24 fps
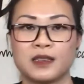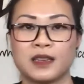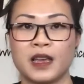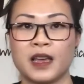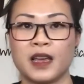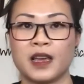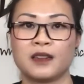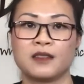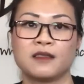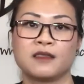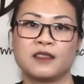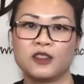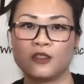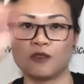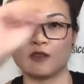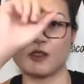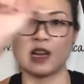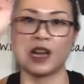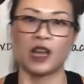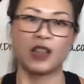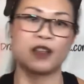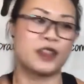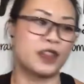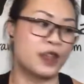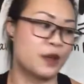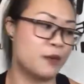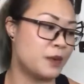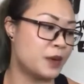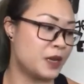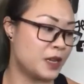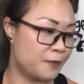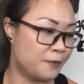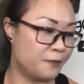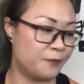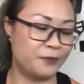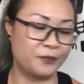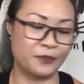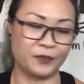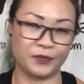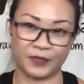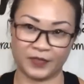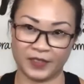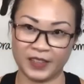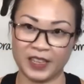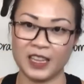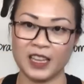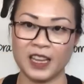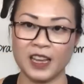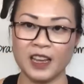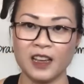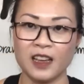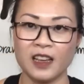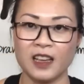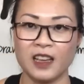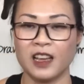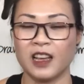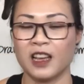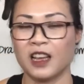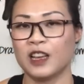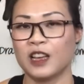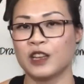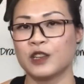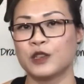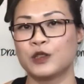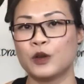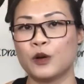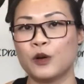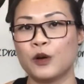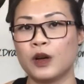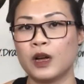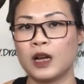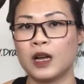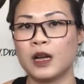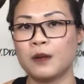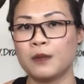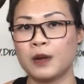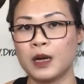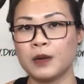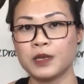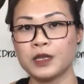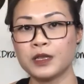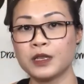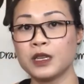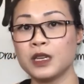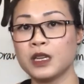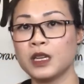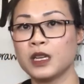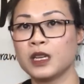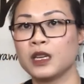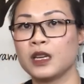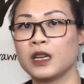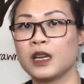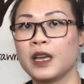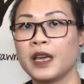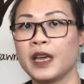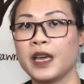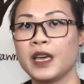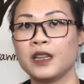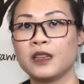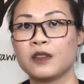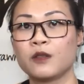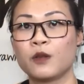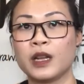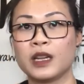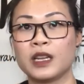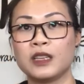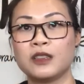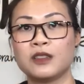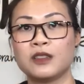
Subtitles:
and, you know, color them in. Yeah, so I'm just gonna hit quickly to